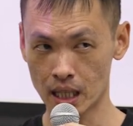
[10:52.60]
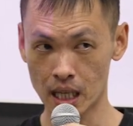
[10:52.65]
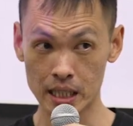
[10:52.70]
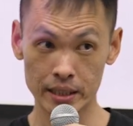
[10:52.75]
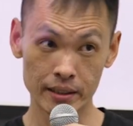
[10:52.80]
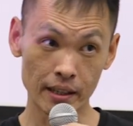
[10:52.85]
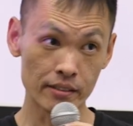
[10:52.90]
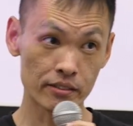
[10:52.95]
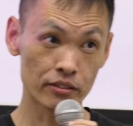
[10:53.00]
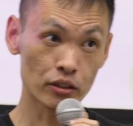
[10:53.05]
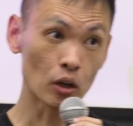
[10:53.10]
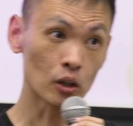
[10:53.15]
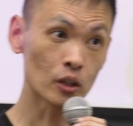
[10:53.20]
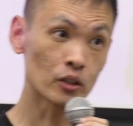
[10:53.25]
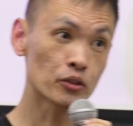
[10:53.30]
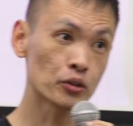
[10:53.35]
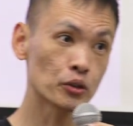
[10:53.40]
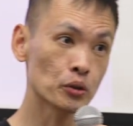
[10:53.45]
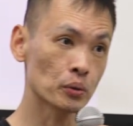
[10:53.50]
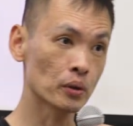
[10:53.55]
Does
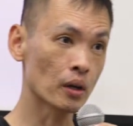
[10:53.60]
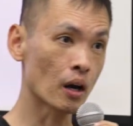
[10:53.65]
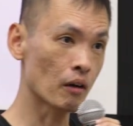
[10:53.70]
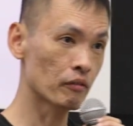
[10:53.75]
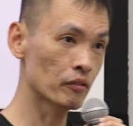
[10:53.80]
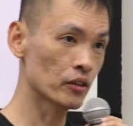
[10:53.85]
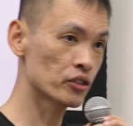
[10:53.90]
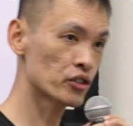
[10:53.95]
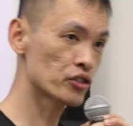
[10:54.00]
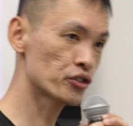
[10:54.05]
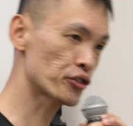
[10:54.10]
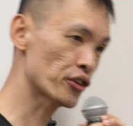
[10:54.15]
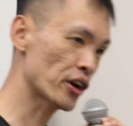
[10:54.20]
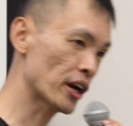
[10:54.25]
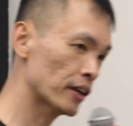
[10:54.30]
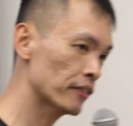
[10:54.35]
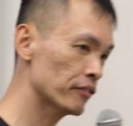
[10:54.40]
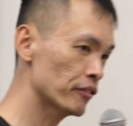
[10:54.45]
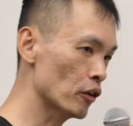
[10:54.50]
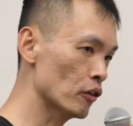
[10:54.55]
solitude offer
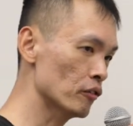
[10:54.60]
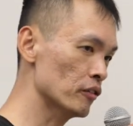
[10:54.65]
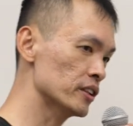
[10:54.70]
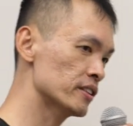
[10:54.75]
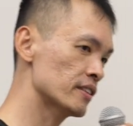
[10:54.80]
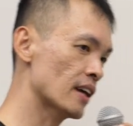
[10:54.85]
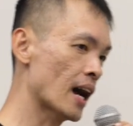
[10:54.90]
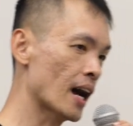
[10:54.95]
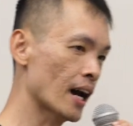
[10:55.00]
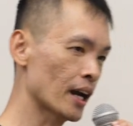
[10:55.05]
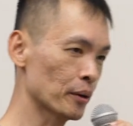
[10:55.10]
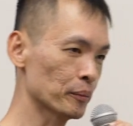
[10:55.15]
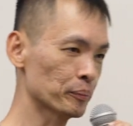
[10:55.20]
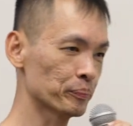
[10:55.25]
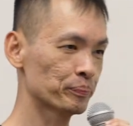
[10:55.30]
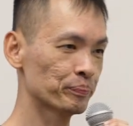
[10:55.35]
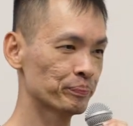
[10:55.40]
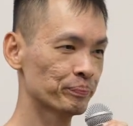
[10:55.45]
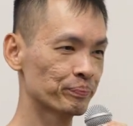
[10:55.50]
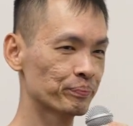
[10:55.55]
strength over time?
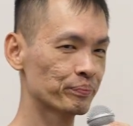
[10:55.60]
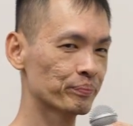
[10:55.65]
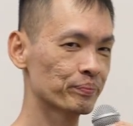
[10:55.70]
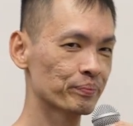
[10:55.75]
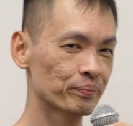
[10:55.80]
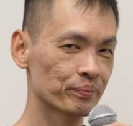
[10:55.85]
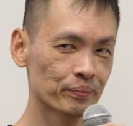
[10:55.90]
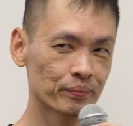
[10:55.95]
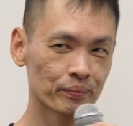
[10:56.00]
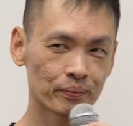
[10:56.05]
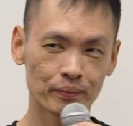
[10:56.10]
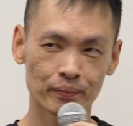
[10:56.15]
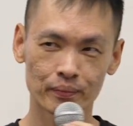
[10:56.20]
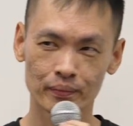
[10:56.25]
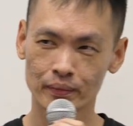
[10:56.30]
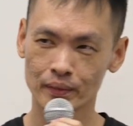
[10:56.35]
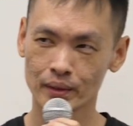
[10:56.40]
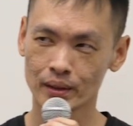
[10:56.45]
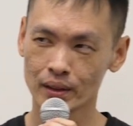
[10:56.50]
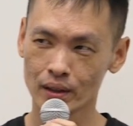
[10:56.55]

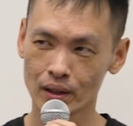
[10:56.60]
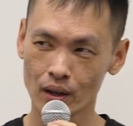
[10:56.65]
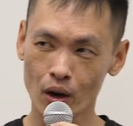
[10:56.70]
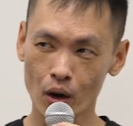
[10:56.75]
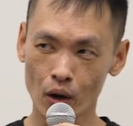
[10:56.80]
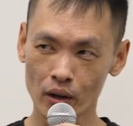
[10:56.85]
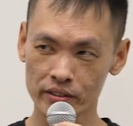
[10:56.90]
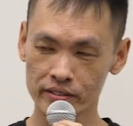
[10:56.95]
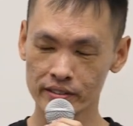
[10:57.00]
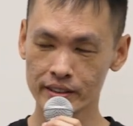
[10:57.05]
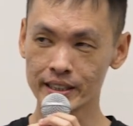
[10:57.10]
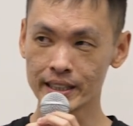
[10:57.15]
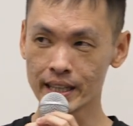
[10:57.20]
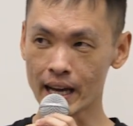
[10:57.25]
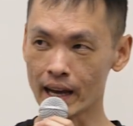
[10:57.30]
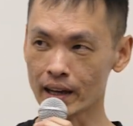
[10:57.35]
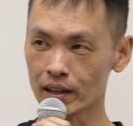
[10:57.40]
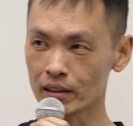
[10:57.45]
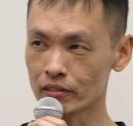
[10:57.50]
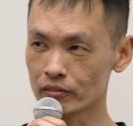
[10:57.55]
Or is
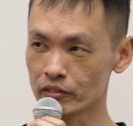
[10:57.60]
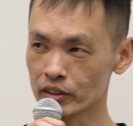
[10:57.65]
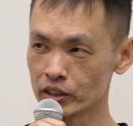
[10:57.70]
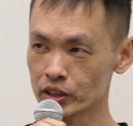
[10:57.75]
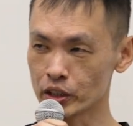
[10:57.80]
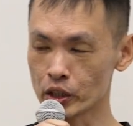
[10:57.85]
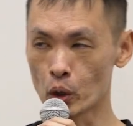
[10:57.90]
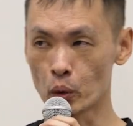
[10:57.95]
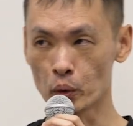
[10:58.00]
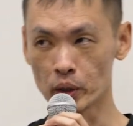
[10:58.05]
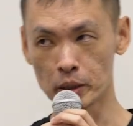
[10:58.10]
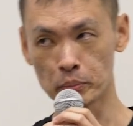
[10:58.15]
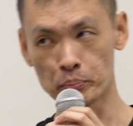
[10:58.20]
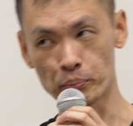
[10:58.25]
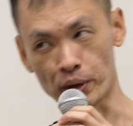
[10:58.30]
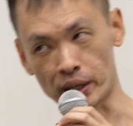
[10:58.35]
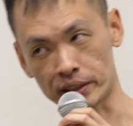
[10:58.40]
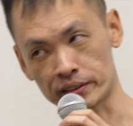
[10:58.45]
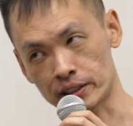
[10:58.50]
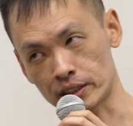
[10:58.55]
denial of it the only
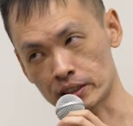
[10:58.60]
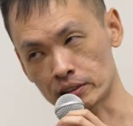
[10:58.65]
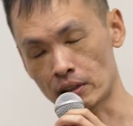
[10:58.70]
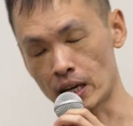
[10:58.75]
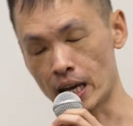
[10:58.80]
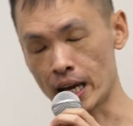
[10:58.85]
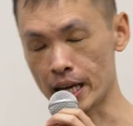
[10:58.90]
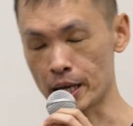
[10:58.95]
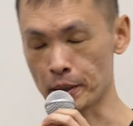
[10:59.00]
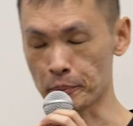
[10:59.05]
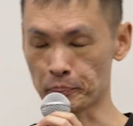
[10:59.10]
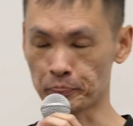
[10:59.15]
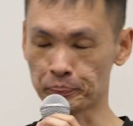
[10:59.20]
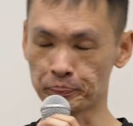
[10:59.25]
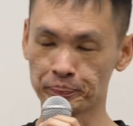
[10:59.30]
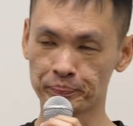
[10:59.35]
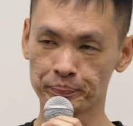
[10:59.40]
practical aim?